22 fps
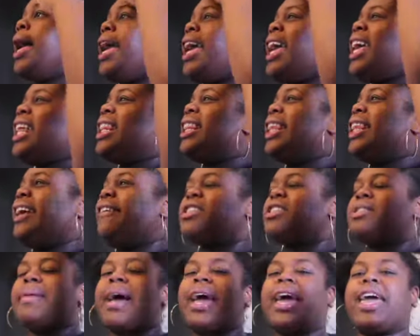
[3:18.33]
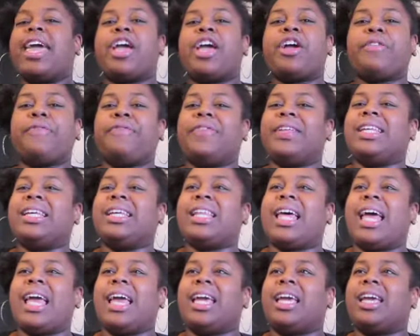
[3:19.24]
it leaves my hair feeling
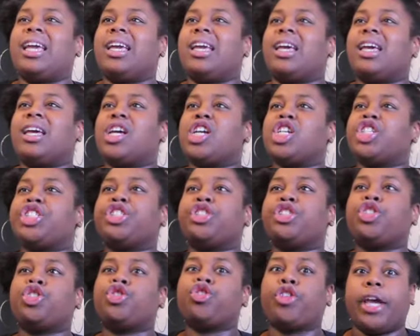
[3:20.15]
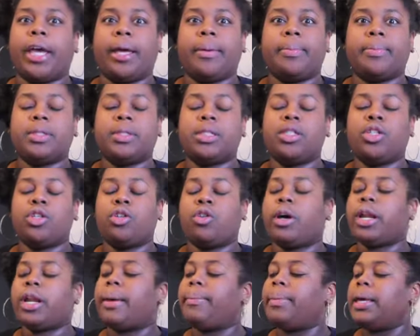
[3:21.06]
like stripped. You know
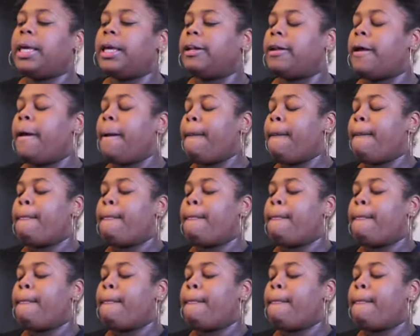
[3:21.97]
what I mean?